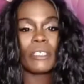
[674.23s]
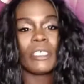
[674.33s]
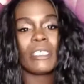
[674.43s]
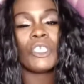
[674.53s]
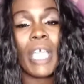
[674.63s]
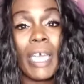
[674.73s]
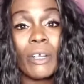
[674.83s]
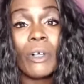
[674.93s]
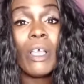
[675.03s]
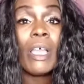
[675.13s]
to the
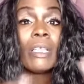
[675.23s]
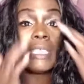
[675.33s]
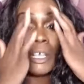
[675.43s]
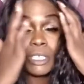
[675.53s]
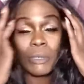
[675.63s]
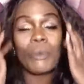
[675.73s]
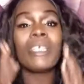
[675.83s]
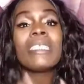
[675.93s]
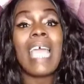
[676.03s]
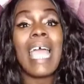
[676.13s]
channel, tell
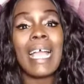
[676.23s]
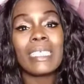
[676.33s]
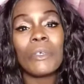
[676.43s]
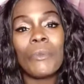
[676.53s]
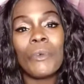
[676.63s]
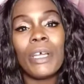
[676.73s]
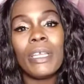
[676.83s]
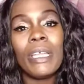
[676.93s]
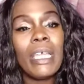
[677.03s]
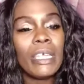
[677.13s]
someone, tag
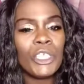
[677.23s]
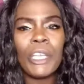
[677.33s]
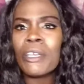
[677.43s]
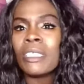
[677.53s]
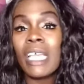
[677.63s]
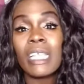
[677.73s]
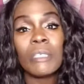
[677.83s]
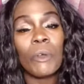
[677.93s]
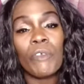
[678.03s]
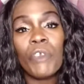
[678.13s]
someone, share your
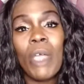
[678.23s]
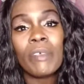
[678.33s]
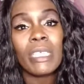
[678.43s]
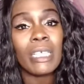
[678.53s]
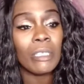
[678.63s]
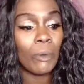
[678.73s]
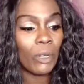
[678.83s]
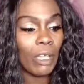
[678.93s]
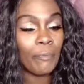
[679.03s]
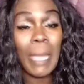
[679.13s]
testimony. If you have a
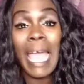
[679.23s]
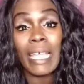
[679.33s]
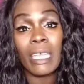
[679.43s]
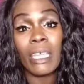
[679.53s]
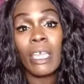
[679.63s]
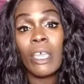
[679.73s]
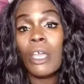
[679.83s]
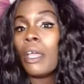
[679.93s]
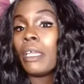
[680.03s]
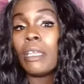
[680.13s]
testimony of packing,
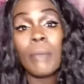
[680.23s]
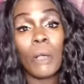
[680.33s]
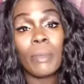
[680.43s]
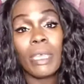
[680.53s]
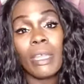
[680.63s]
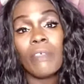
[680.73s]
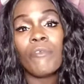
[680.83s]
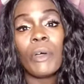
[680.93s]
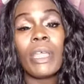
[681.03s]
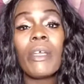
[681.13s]
email me at
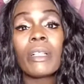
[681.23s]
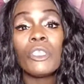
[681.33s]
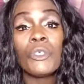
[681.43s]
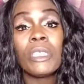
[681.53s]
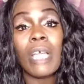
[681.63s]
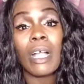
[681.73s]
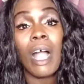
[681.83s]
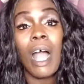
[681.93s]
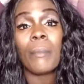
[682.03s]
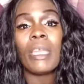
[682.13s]

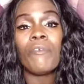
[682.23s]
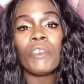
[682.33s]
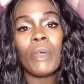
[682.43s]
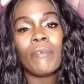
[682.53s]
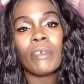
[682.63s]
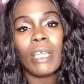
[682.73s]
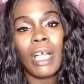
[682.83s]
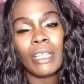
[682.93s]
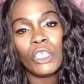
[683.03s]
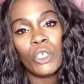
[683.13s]
info@ericalatrice.com. And if you have
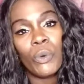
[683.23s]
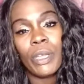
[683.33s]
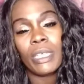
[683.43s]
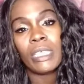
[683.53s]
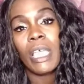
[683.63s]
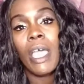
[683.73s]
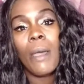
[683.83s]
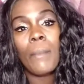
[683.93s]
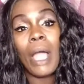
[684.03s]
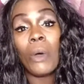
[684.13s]
not joined
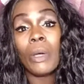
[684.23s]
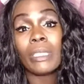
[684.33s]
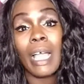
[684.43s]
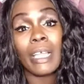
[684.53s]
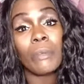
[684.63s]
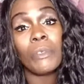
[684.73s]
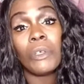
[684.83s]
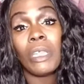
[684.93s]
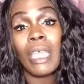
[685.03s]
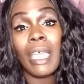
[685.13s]
my online
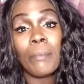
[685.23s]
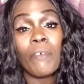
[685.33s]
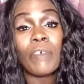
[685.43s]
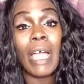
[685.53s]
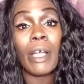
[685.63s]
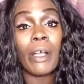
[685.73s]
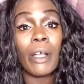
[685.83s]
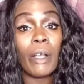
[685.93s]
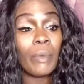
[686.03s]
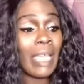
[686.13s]
community, Amplify
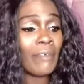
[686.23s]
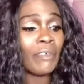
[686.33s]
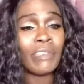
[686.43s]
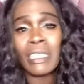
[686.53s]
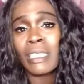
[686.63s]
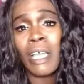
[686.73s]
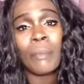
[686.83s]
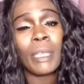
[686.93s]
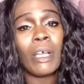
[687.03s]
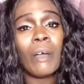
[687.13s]
Her, we have events
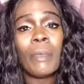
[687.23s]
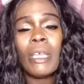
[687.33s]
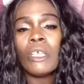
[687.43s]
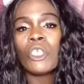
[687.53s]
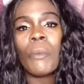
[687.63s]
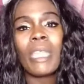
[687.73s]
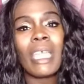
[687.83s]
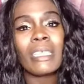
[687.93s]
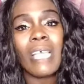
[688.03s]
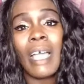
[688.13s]
coming up, so many
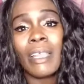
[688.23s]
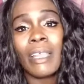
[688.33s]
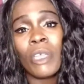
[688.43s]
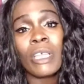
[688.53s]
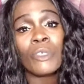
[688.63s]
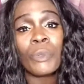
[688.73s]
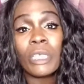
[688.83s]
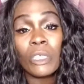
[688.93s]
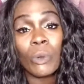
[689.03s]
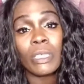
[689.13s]
exciting things,
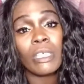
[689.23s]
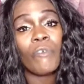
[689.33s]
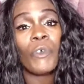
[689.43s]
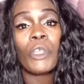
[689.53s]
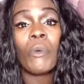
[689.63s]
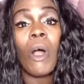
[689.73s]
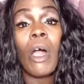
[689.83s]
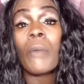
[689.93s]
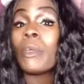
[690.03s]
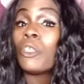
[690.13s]
resources for you all.
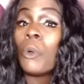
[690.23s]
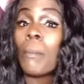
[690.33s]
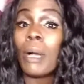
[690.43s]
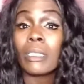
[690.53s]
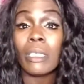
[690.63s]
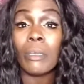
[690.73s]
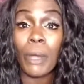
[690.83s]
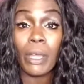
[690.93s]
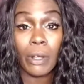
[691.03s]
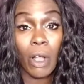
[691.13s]
And we do a monthly
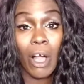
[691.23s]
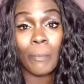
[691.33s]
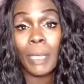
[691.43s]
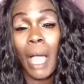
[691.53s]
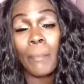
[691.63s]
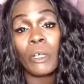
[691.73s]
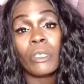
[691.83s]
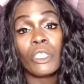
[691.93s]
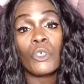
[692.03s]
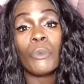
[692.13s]
prayer call. I'll be hopping on
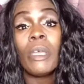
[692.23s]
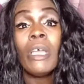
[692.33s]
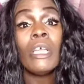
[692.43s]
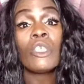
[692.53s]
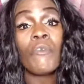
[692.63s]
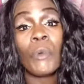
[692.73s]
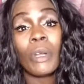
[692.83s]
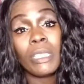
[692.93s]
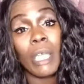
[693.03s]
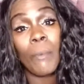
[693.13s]
Zoom. So if you
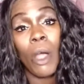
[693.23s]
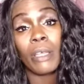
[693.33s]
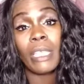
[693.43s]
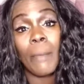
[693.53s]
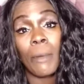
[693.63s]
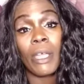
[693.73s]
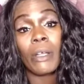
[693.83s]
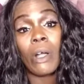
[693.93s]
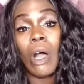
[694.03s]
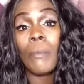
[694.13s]
want to take part in that prayer
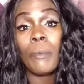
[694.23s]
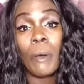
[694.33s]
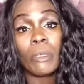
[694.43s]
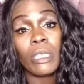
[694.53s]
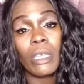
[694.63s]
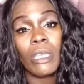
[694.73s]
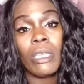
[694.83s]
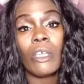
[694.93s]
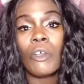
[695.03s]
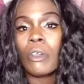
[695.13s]
call, I'll be posting it
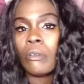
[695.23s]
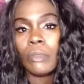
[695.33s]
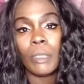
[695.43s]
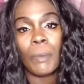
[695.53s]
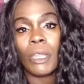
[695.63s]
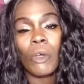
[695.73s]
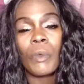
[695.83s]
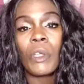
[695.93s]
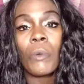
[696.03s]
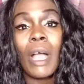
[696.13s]
here, depending on where
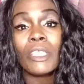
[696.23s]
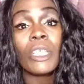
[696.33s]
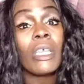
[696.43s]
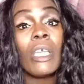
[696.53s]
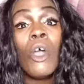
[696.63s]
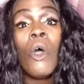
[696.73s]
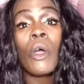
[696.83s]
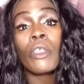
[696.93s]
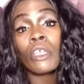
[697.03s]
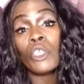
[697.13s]
you're watching it, or
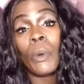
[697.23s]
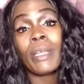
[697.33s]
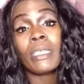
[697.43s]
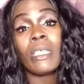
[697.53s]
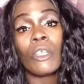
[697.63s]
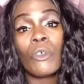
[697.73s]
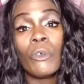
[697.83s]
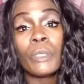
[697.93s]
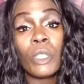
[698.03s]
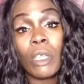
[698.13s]
you can join us in the group
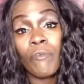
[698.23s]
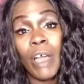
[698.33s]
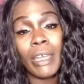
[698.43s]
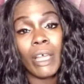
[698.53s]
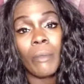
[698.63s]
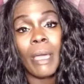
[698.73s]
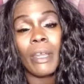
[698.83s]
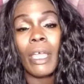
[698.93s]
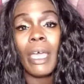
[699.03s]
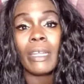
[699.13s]
so you can find out about it
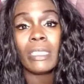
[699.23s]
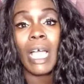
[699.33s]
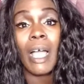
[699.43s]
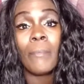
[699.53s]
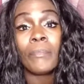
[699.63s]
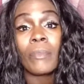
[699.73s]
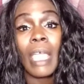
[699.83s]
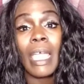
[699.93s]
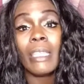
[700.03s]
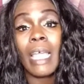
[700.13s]
ahead of time.
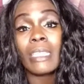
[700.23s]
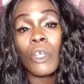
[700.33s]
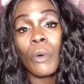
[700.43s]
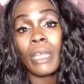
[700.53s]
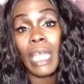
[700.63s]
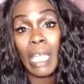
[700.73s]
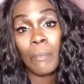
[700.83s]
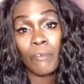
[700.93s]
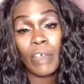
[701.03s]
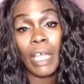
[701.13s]
And that's going to
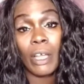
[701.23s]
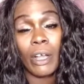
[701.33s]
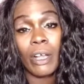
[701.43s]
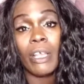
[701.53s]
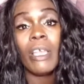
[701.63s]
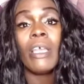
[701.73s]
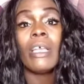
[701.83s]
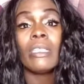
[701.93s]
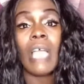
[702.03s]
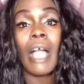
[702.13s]

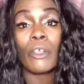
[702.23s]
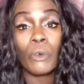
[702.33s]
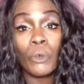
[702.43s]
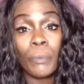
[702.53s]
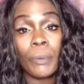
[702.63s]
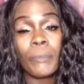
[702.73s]
amplifyher.group.